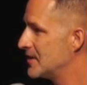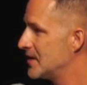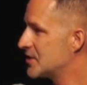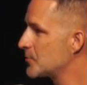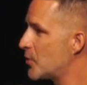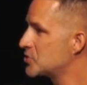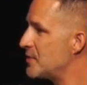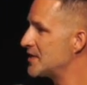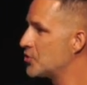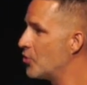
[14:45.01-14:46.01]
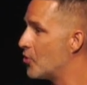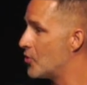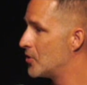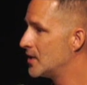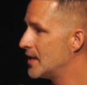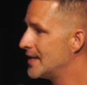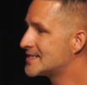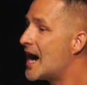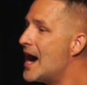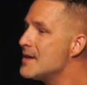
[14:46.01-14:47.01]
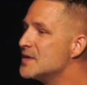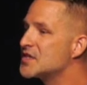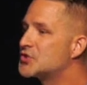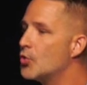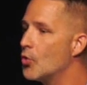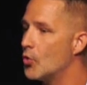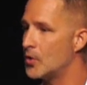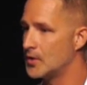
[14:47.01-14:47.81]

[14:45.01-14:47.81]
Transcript: It's supposed to be a tool. Time is a tool.